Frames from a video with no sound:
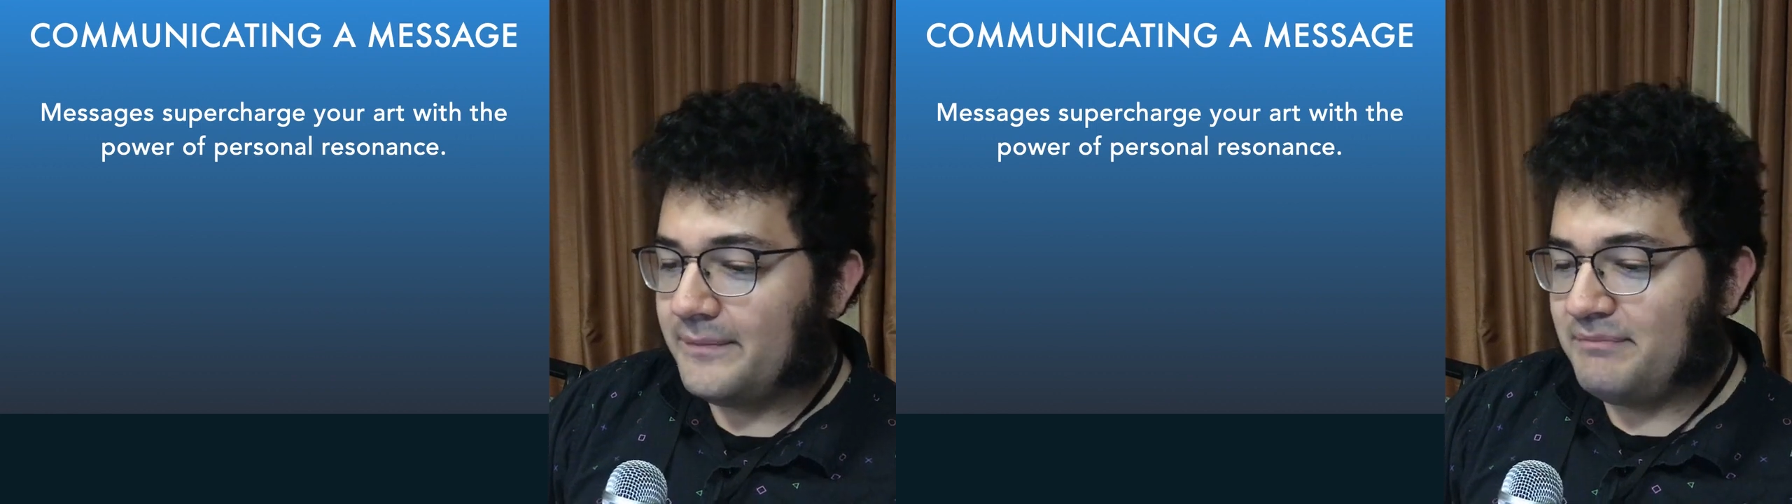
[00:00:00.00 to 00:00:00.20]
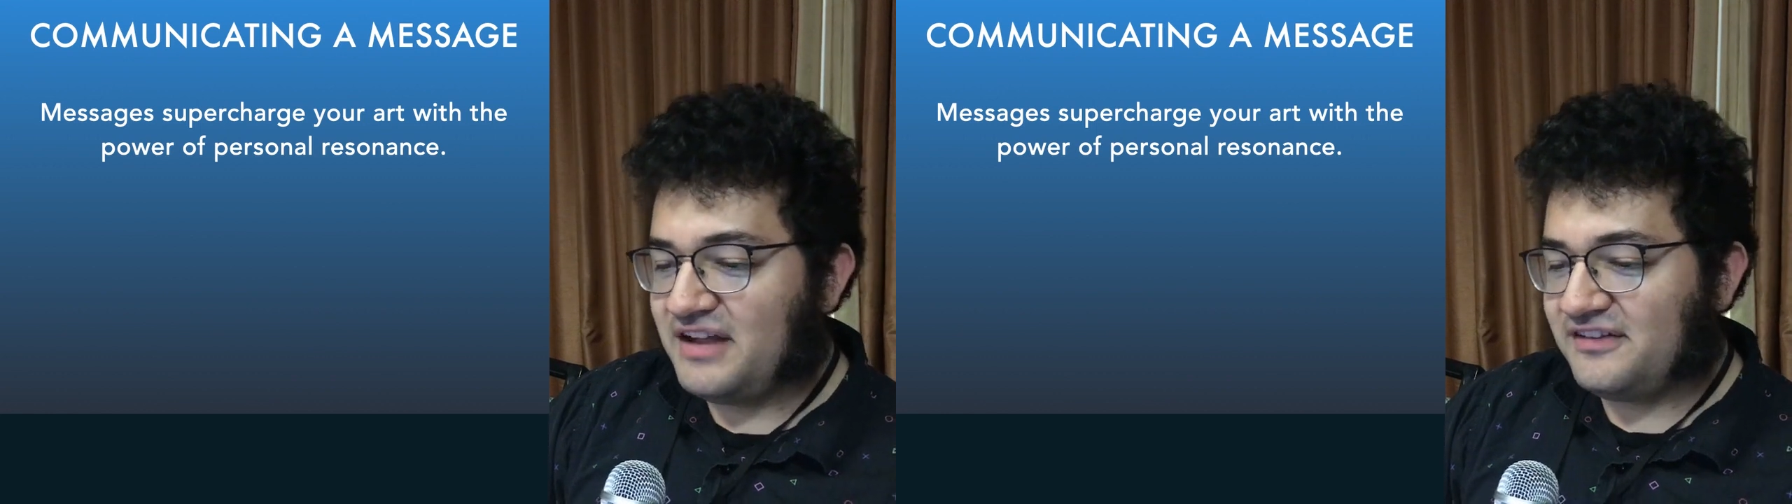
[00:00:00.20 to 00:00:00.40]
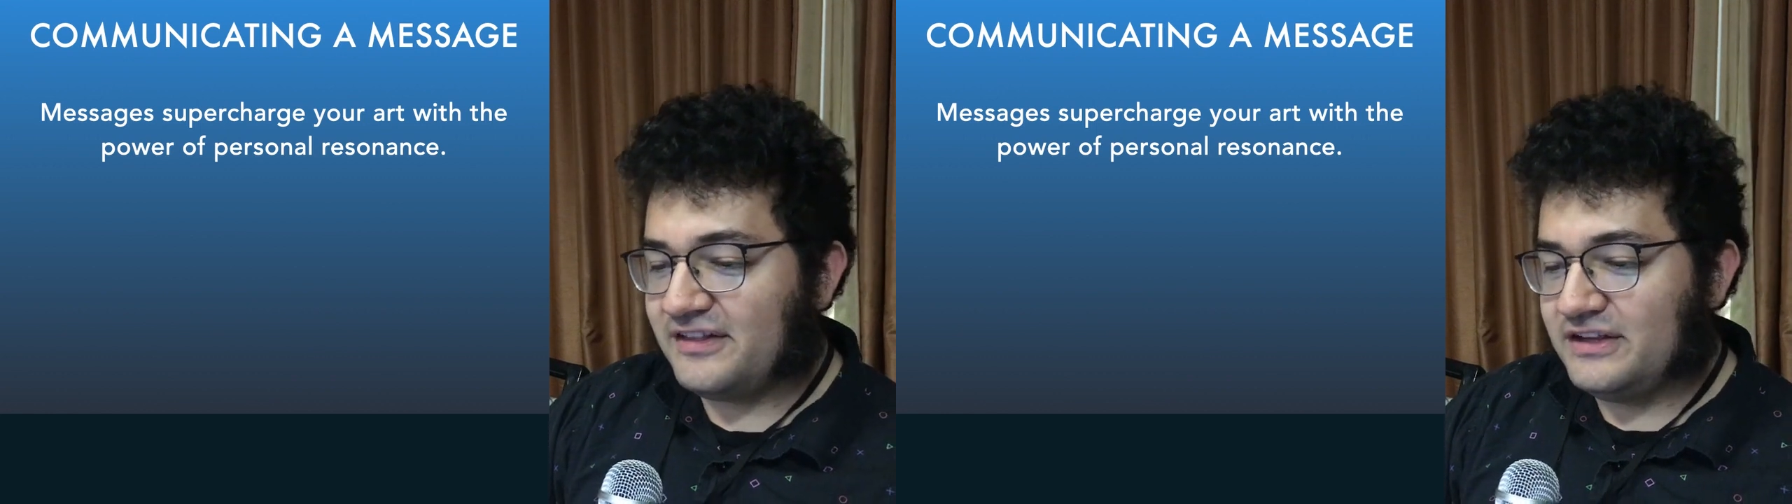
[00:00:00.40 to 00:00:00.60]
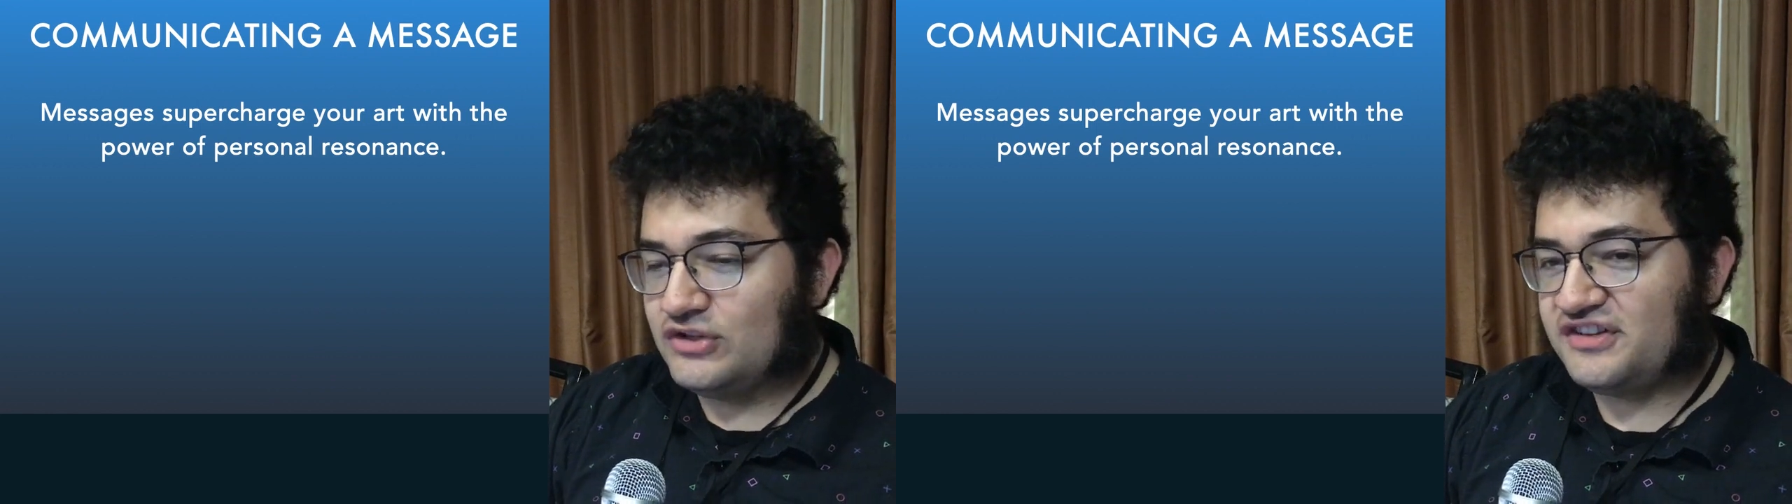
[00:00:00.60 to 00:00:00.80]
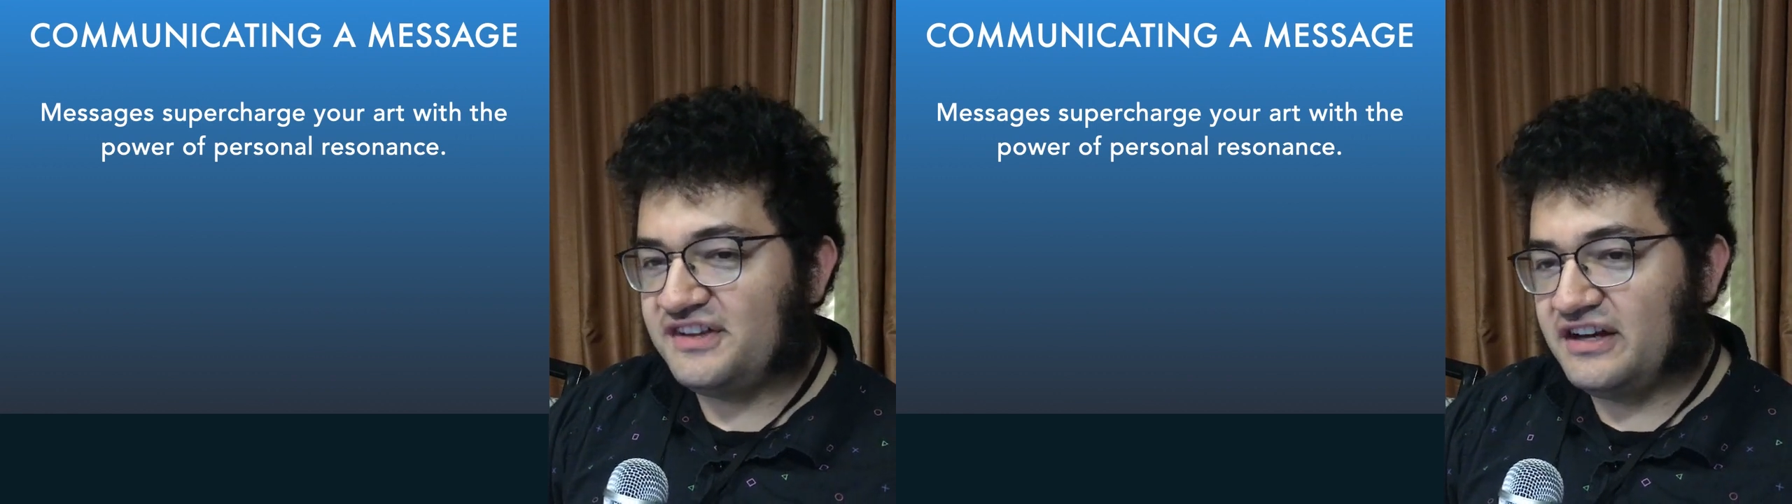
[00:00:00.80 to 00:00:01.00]
basically you
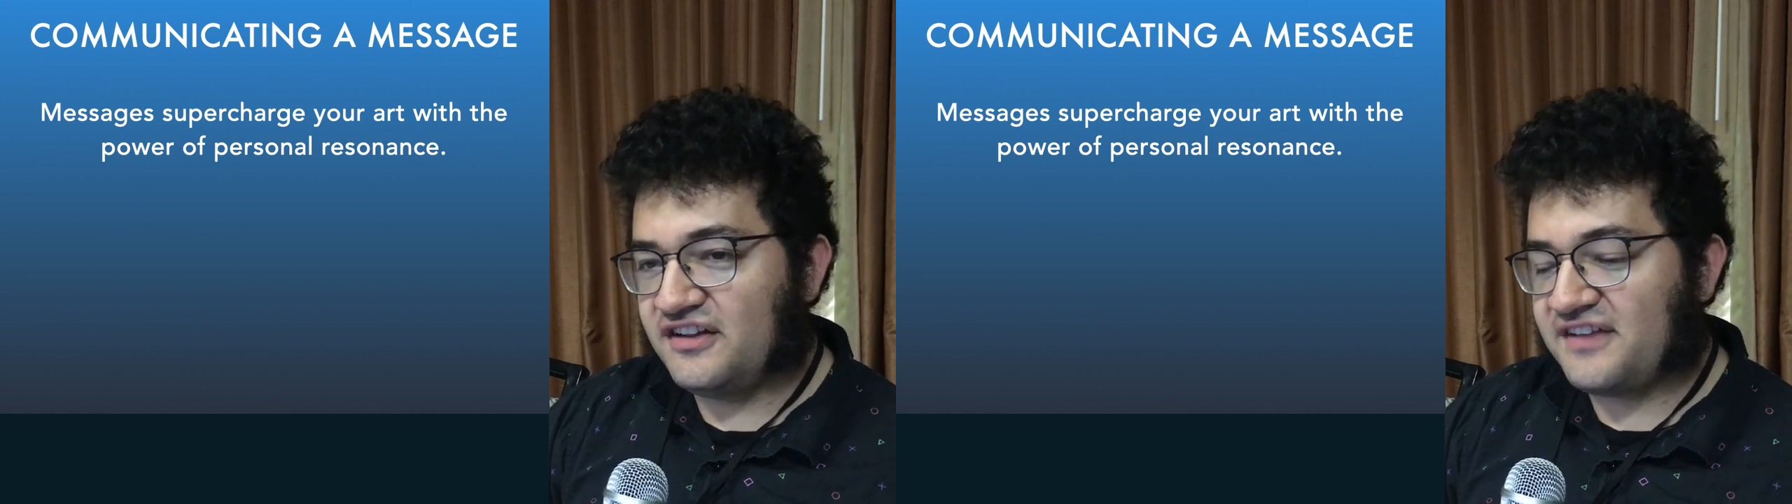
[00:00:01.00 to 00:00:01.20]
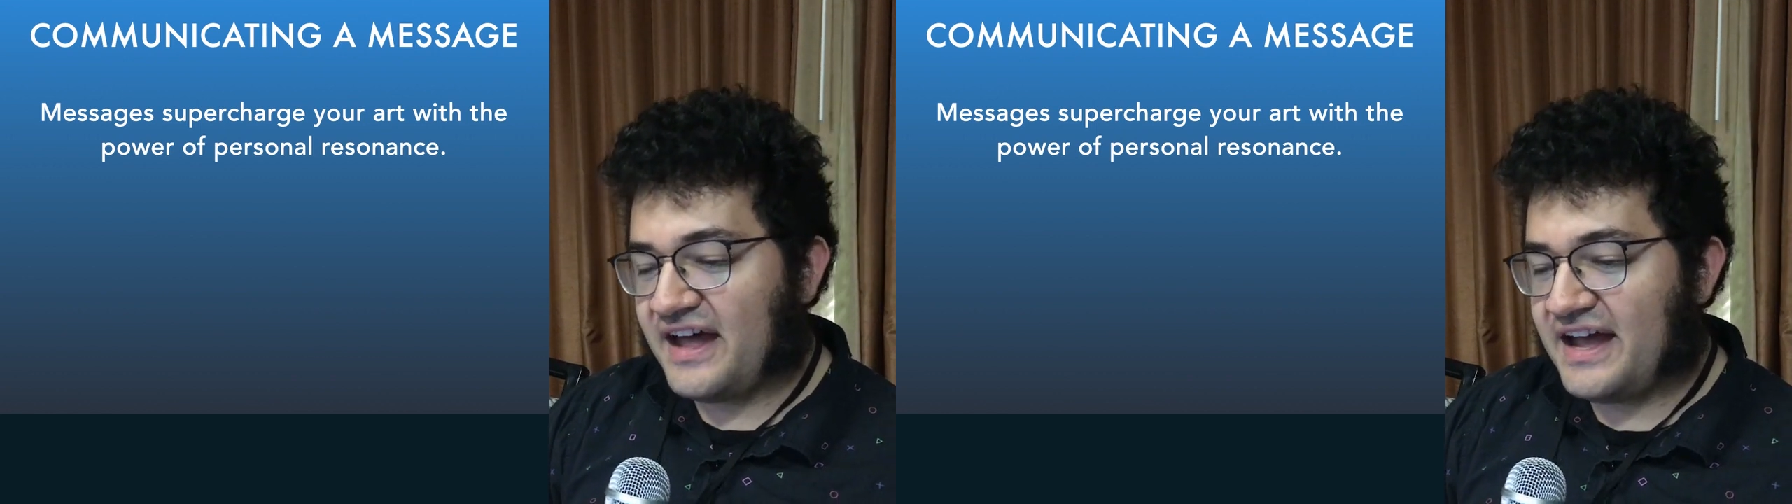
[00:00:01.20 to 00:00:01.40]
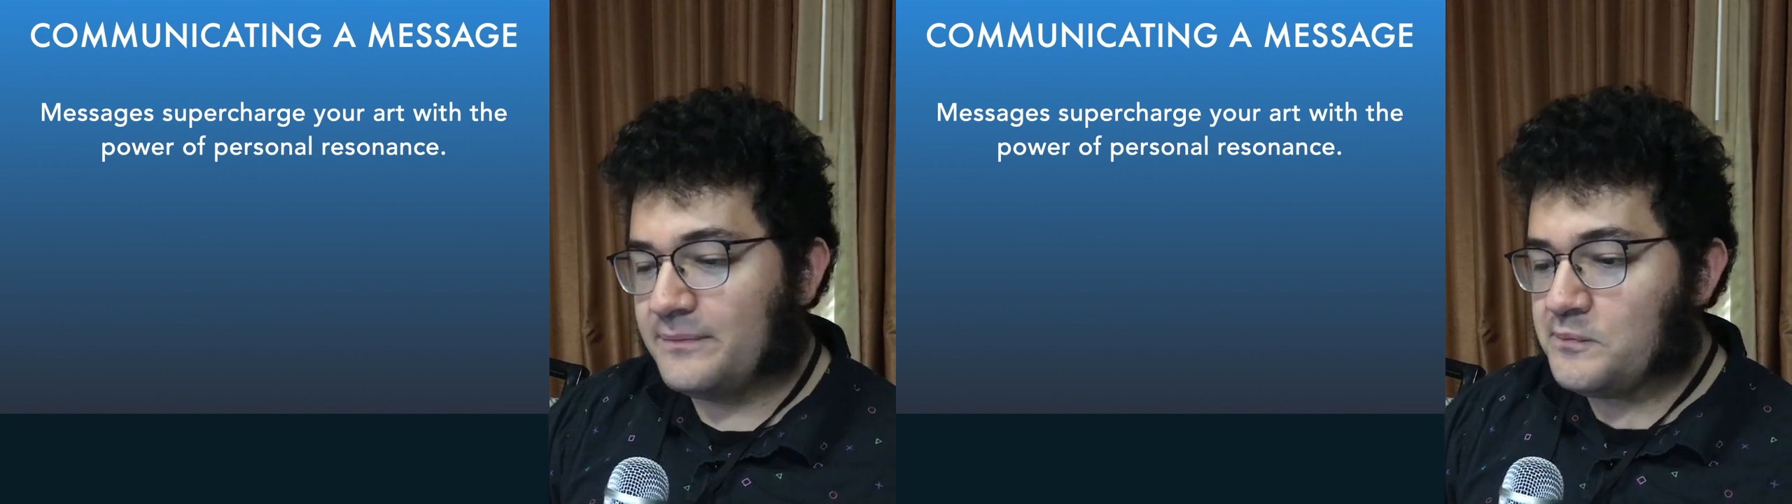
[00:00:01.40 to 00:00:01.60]
just need to decide,